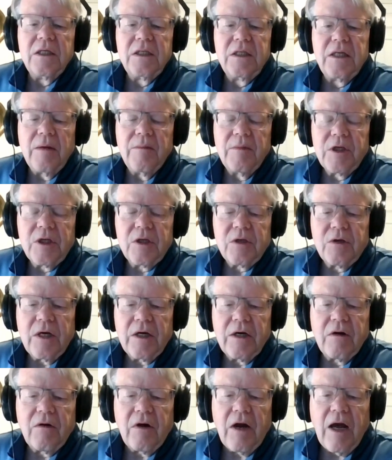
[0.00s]

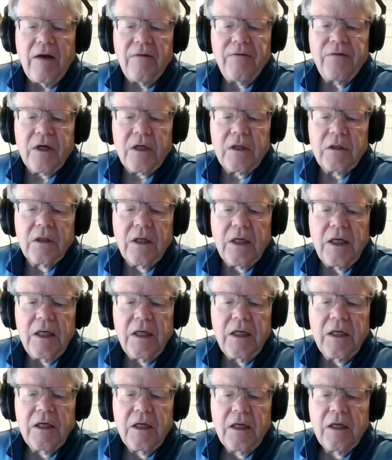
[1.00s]
demonstrate
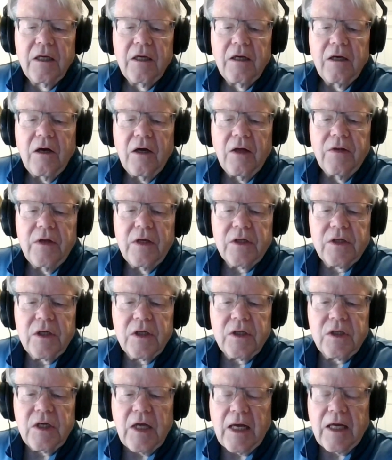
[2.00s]
graphically on this
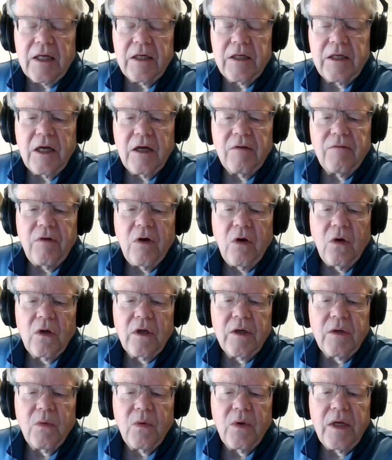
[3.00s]
second day of
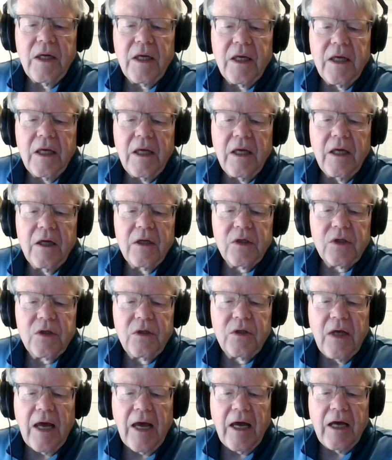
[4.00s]
Holy Week is
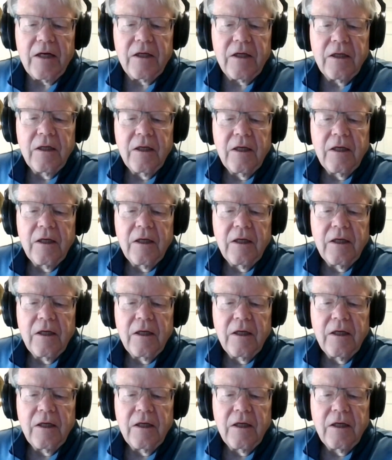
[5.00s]
that